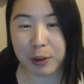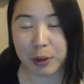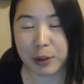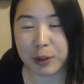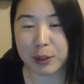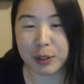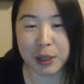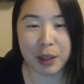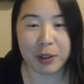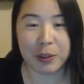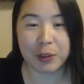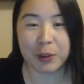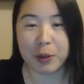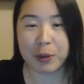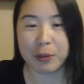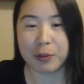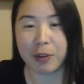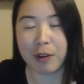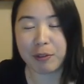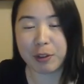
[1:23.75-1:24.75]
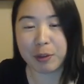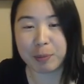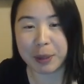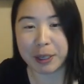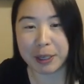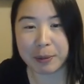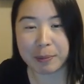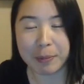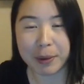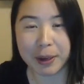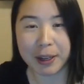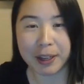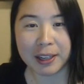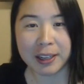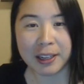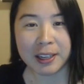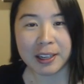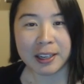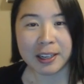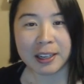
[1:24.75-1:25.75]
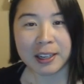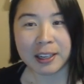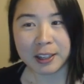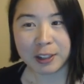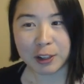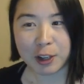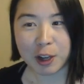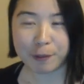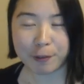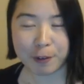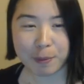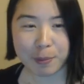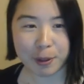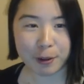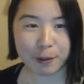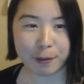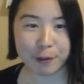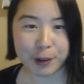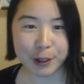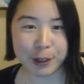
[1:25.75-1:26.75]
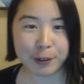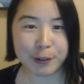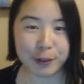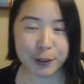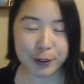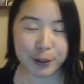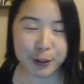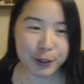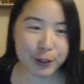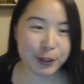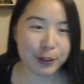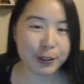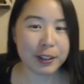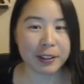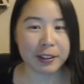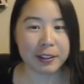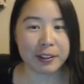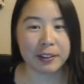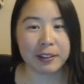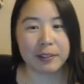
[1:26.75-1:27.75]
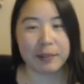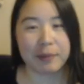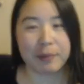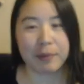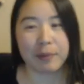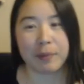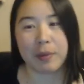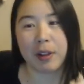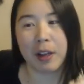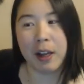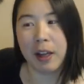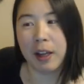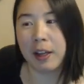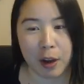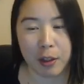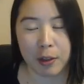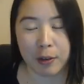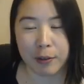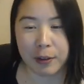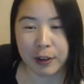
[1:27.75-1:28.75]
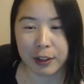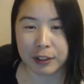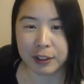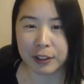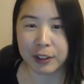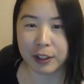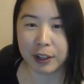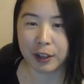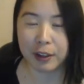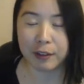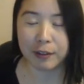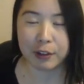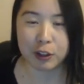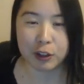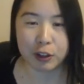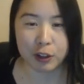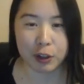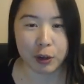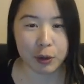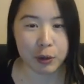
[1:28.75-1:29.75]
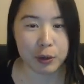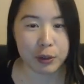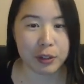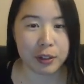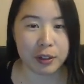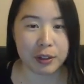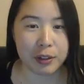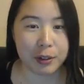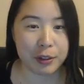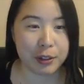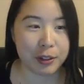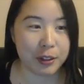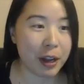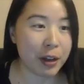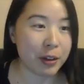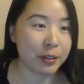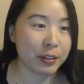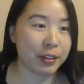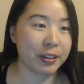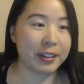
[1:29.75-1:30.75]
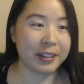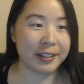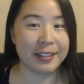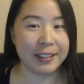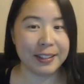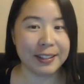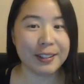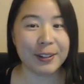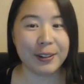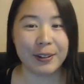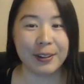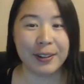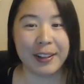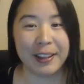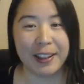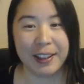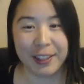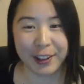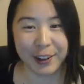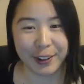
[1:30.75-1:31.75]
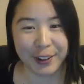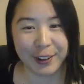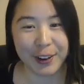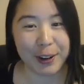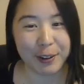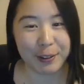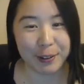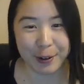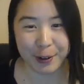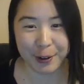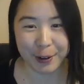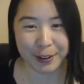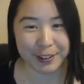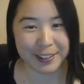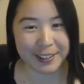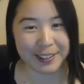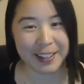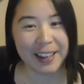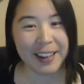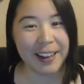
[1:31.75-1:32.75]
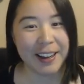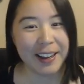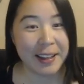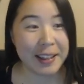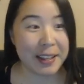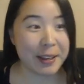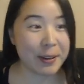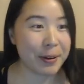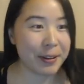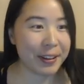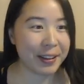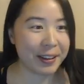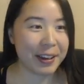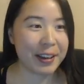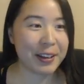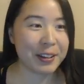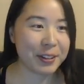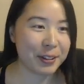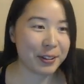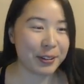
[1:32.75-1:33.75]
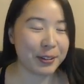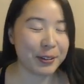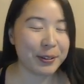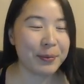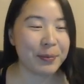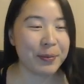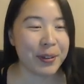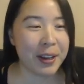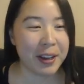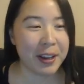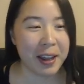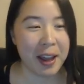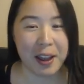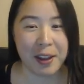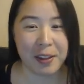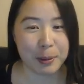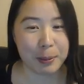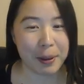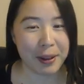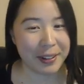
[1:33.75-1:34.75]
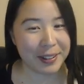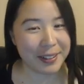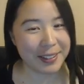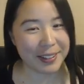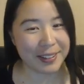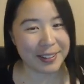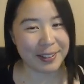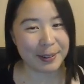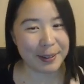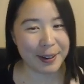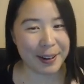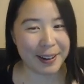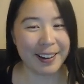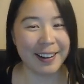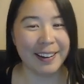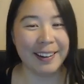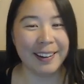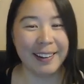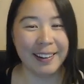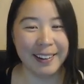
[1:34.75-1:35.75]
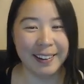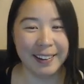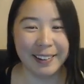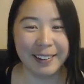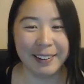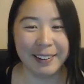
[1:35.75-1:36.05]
On a cruise, I don't know if you've ever been, but apart from the free food and all the fun stuff and shows, there's also casino in there, of course. They want to get you in those places, right?